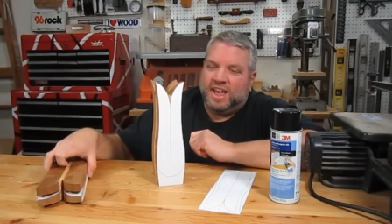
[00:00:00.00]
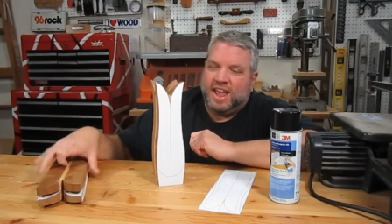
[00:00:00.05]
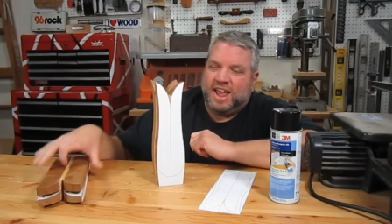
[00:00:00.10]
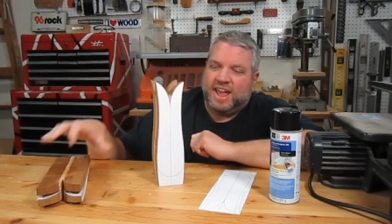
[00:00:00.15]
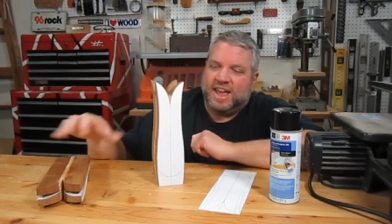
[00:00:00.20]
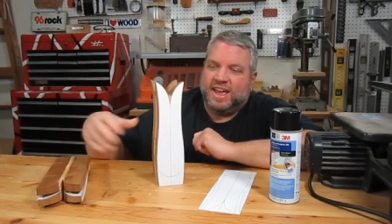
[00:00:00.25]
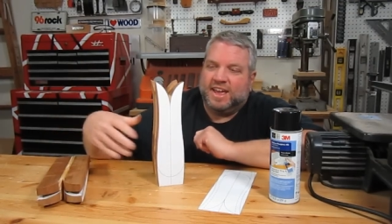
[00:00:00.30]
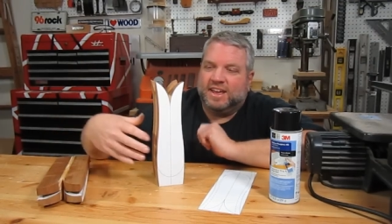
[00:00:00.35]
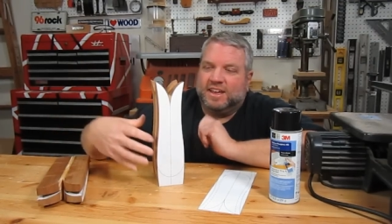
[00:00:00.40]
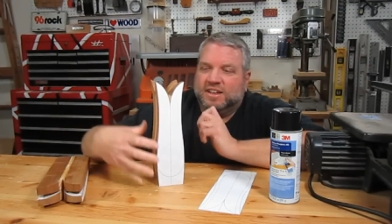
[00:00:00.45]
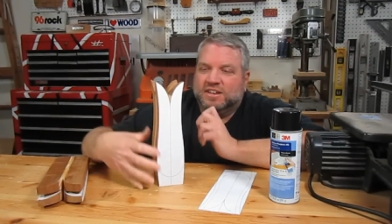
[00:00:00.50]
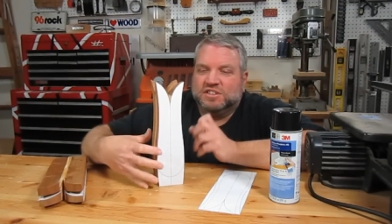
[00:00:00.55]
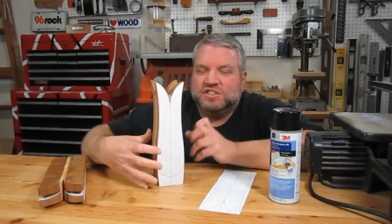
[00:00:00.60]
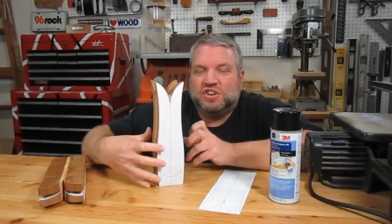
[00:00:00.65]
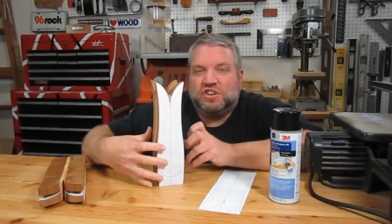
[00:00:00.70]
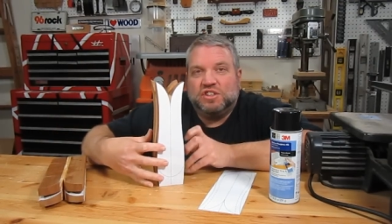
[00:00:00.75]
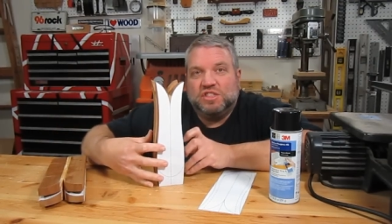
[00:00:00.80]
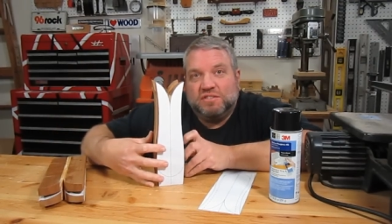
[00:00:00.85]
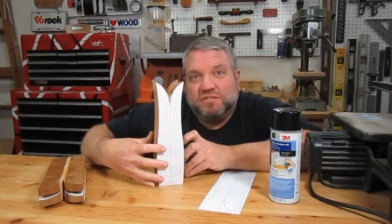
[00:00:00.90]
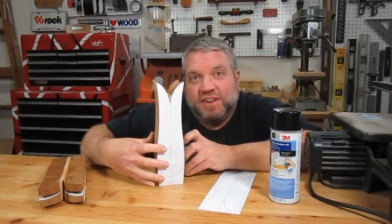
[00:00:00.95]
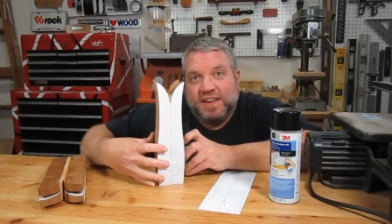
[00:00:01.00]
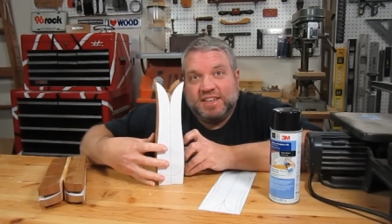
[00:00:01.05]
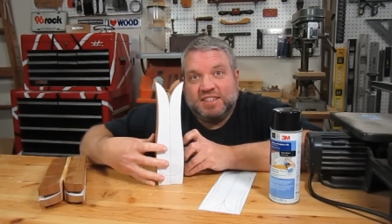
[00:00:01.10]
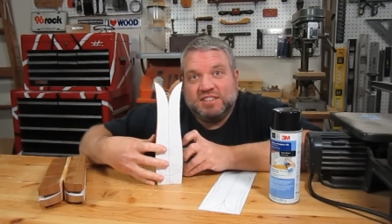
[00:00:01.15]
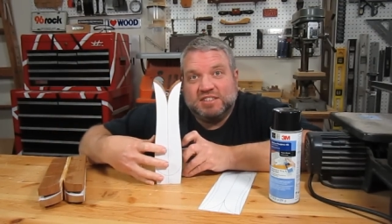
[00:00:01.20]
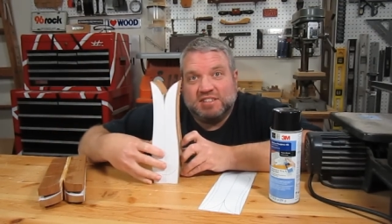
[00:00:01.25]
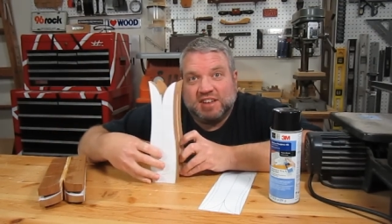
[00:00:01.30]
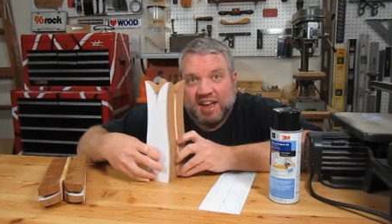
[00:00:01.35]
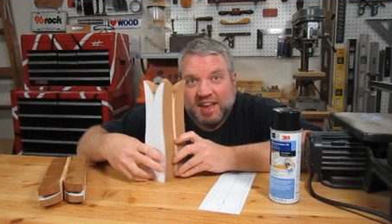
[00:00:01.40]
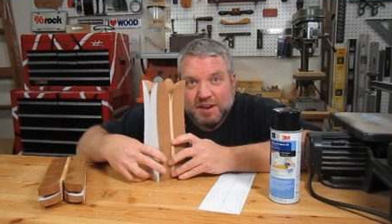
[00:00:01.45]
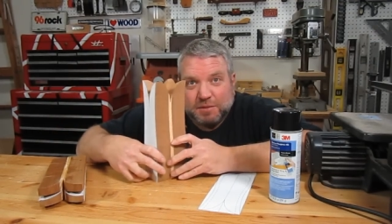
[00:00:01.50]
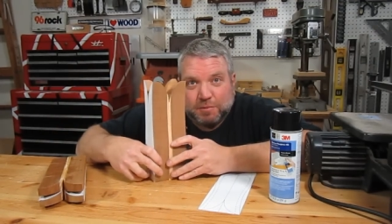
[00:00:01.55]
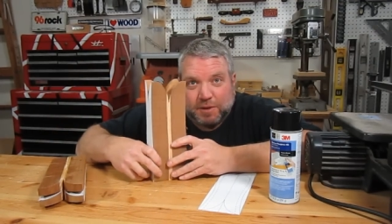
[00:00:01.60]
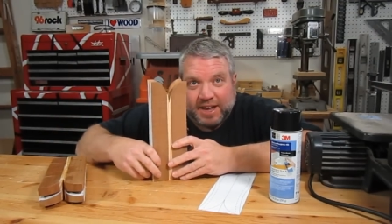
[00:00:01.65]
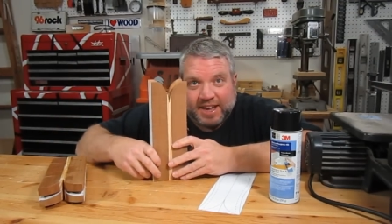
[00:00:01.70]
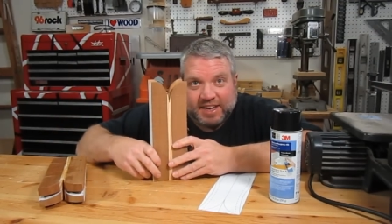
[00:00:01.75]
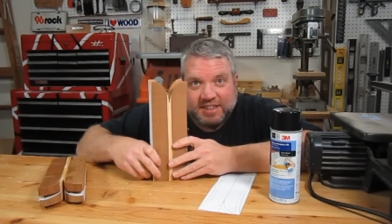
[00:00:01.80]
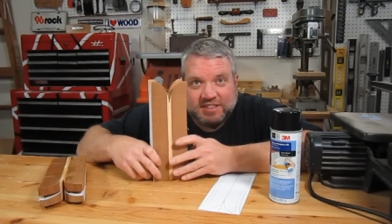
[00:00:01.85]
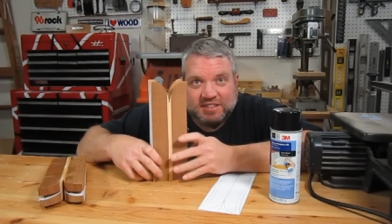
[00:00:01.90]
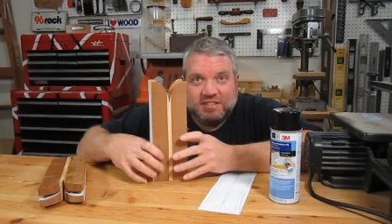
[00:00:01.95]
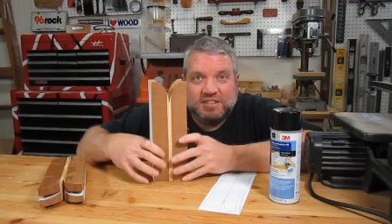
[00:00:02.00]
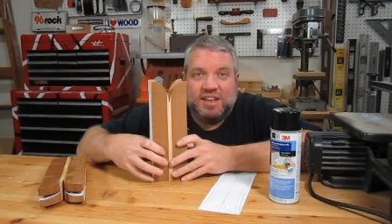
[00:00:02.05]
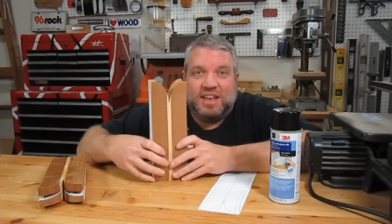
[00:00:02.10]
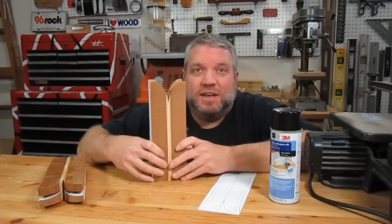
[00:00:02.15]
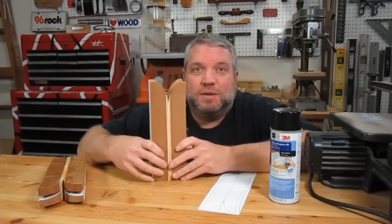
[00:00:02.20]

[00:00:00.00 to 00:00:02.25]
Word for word: and turn the vase sideways,